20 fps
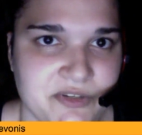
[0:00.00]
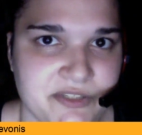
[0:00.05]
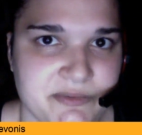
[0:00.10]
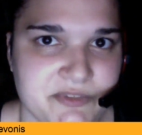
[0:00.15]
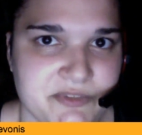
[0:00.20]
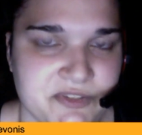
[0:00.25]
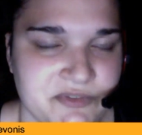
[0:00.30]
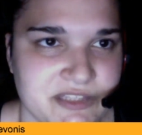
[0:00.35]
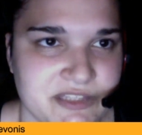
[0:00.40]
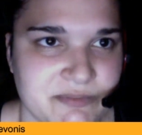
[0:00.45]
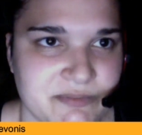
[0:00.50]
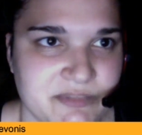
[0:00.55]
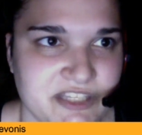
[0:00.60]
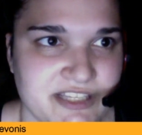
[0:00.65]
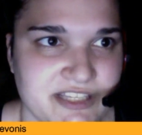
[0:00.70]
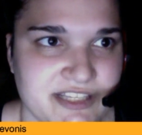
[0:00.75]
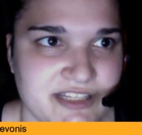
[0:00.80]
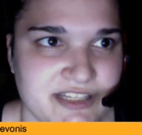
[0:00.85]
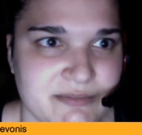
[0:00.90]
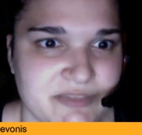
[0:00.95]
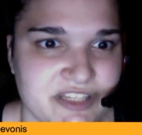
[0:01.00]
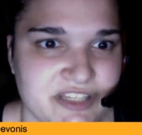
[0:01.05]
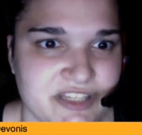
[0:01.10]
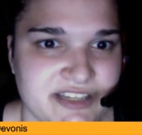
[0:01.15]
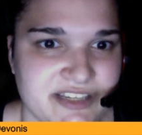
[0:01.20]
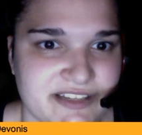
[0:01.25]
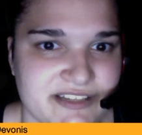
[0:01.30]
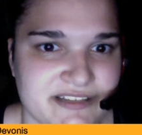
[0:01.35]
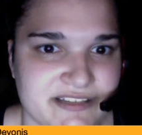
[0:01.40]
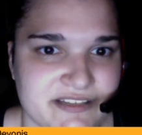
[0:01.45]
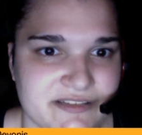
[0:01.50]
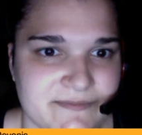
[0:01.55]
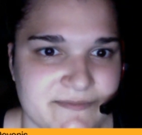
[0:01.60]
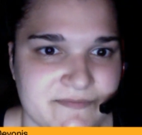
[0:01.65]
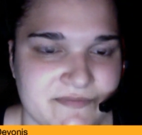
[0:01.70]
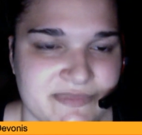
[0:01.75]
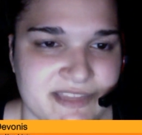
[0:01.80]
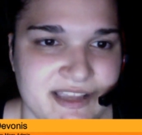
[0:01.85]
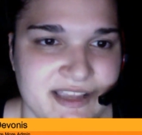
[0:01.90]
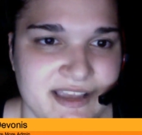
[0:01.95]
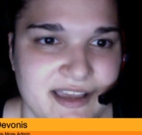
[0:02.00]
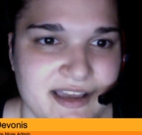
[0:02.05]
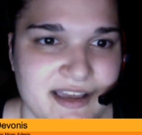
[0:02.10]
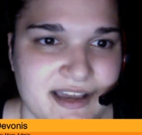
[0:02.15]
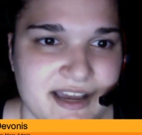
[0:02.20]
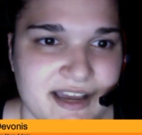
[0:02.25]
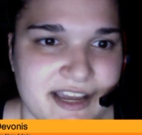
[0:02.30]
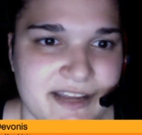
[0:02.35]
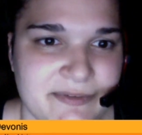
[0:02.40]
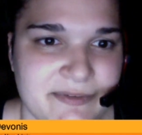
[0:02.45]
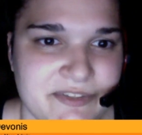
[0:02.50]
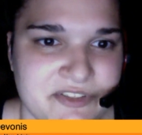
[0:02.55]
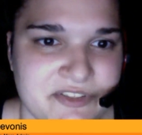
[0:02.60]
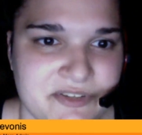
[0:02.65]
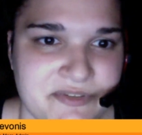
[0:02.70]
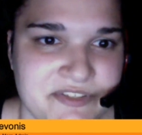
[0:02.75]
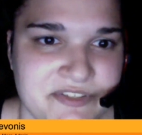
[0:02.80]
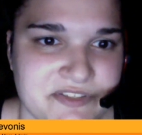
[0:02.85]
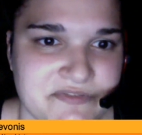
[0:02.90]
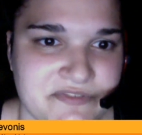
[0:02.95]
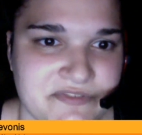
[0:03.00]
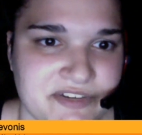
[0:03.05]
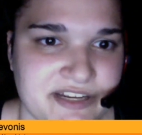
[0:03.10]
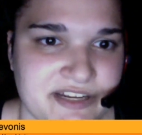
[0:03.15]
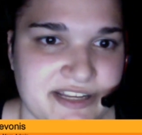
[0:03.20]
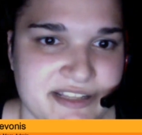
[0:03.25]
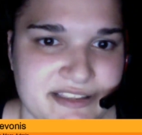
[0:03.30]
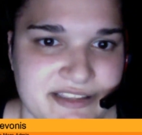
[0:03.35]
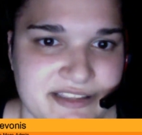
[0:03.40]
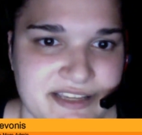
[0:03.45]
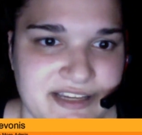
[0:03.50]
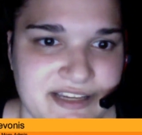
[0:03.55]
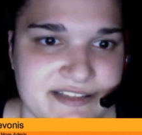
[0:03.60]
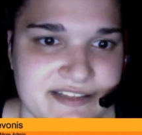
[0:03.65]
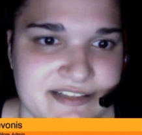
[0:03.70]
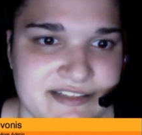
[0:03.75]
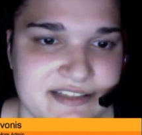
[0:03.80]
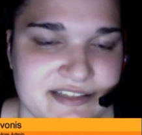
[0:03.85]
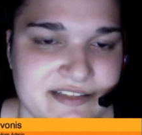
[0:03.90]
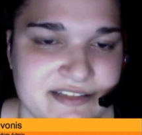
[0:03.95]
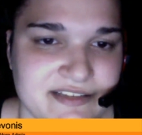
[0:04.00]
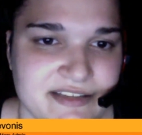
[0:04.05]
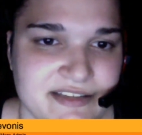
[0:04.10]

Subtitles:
It was only the beginning, because I was always afraid that